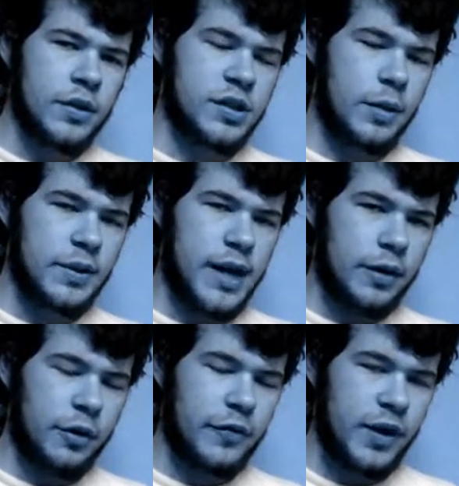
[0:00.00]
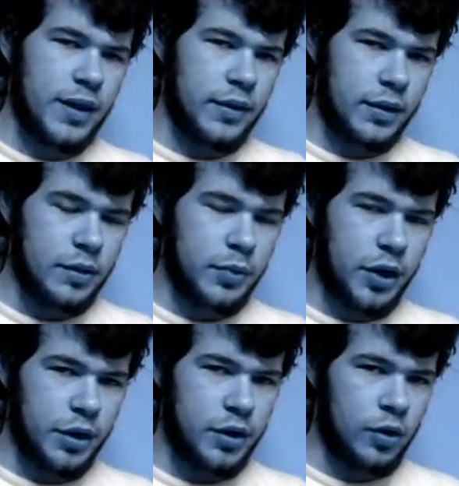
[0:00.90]
cinematography and like
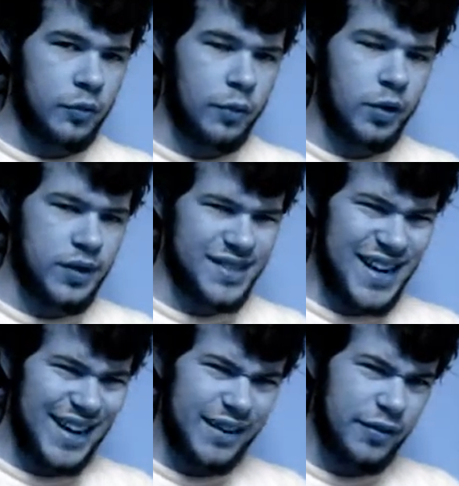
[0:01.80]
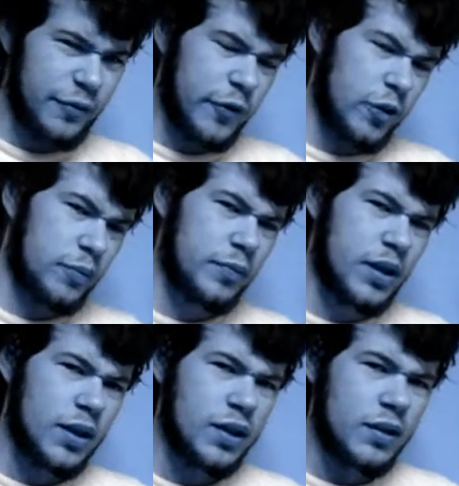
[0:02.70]
the overall design of the film,
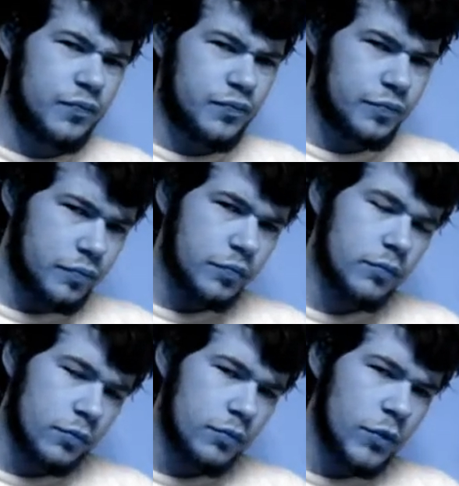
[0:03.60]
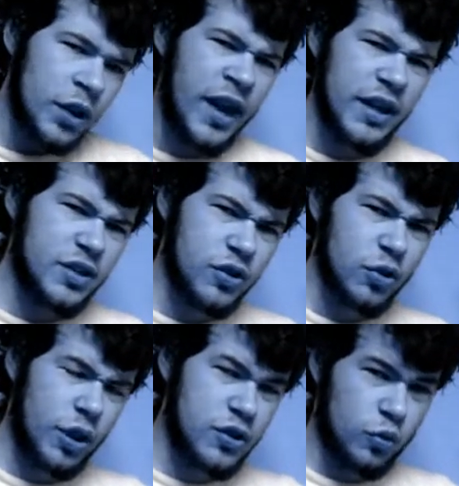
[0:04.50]
and
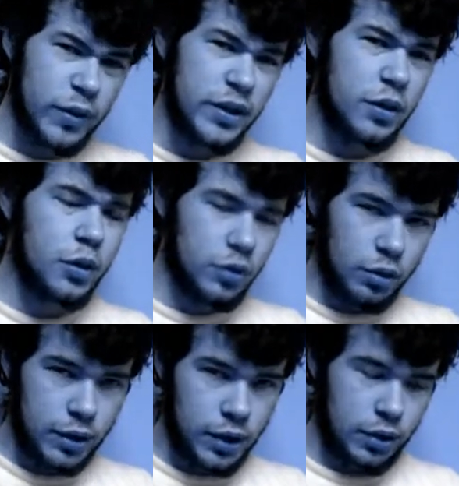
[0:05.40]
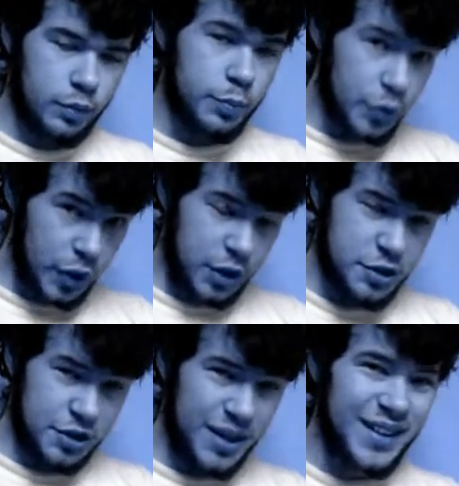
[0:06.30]
it's a really good looking
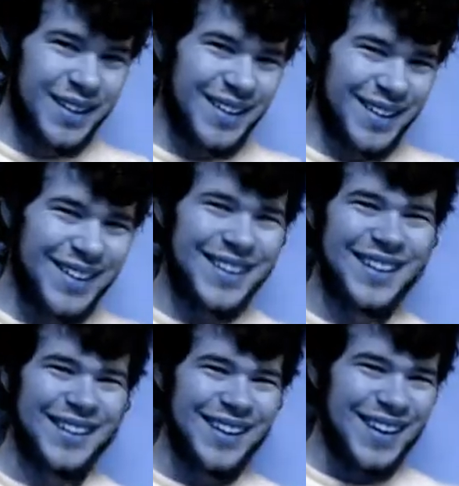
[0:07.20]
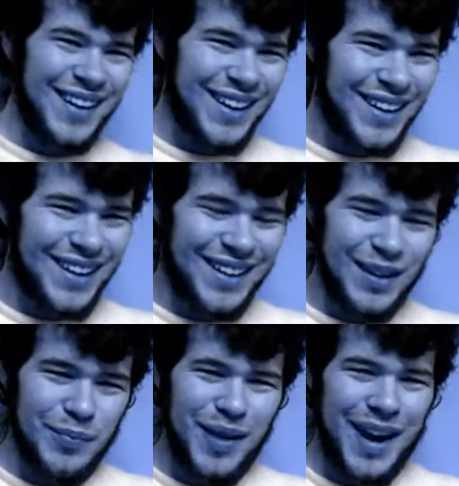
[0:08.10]
production.
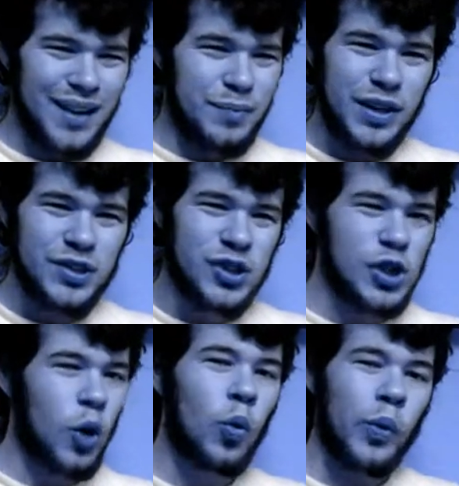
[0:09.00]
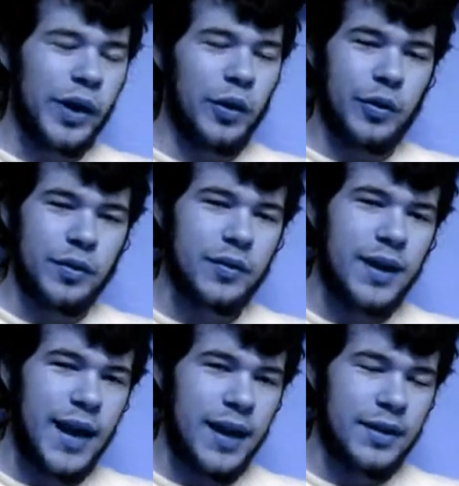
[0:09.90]
man, but it's so weird,
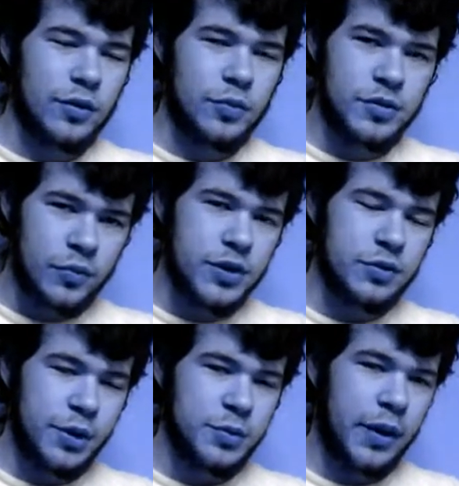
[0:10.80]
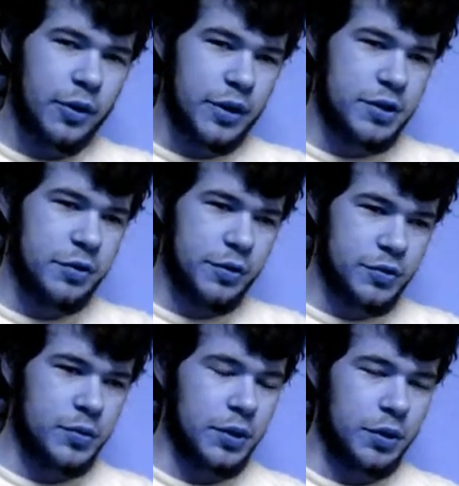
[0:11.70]
and the restoration by Criterion
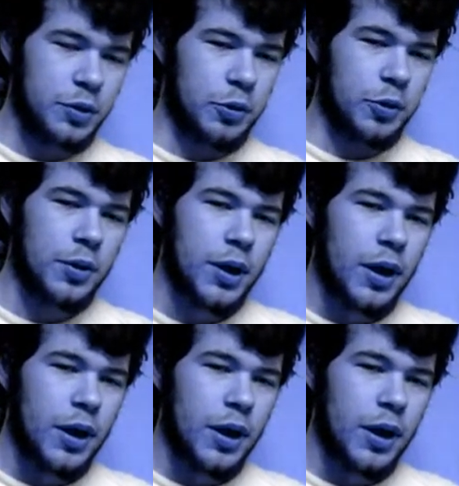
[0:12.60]
is really cool.